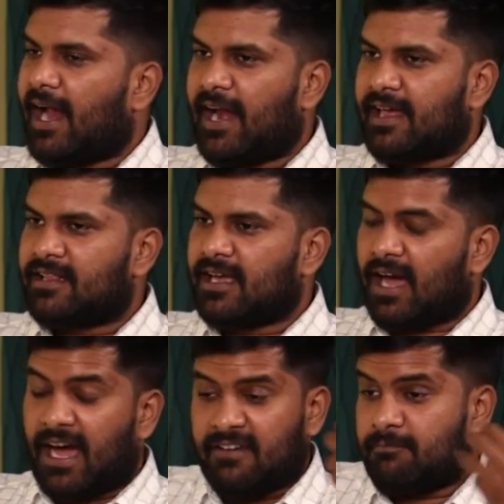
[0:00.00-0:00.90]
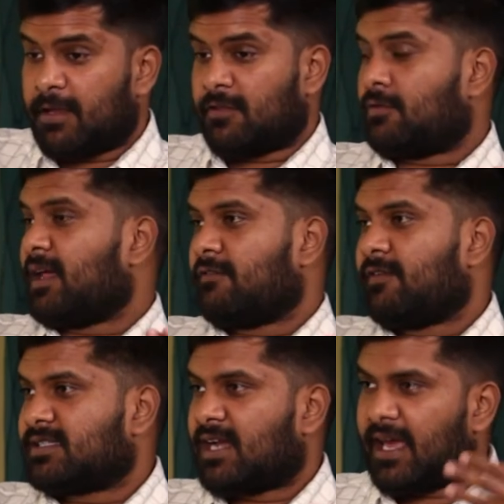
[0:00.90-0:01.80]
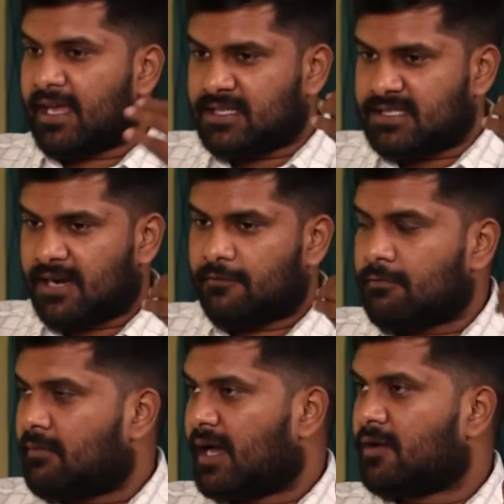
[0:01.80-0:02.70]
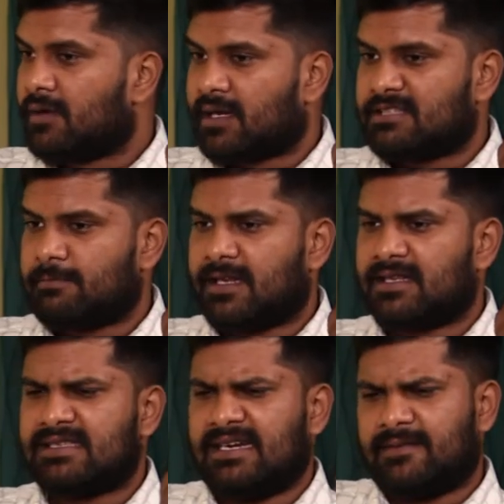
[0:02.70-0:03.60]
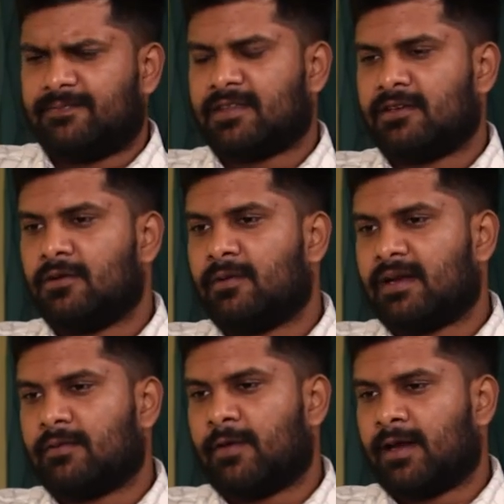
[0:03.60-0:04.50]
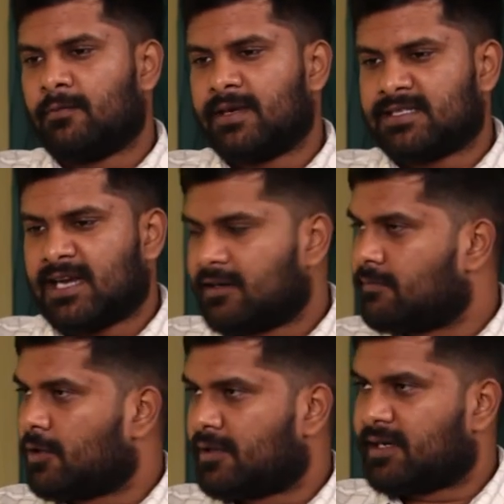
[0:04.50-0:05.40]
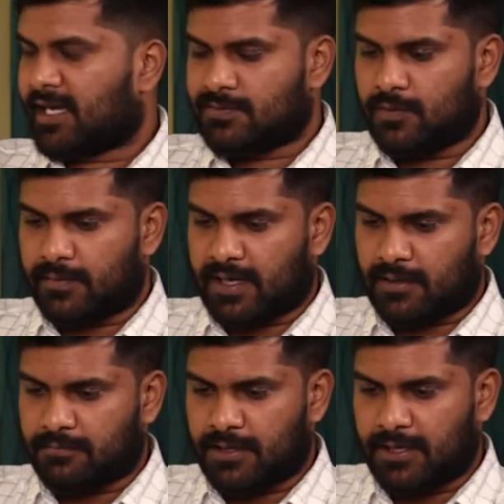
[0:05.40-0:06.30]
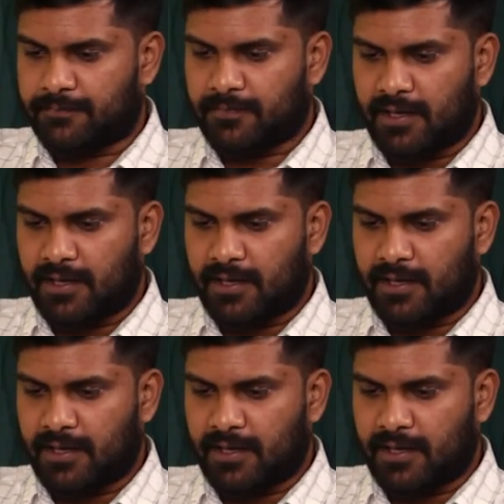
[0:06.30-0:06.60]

And I think I've been through that phase, and I can say it from my own experience that, you know, when we started More Than Textbook, my company,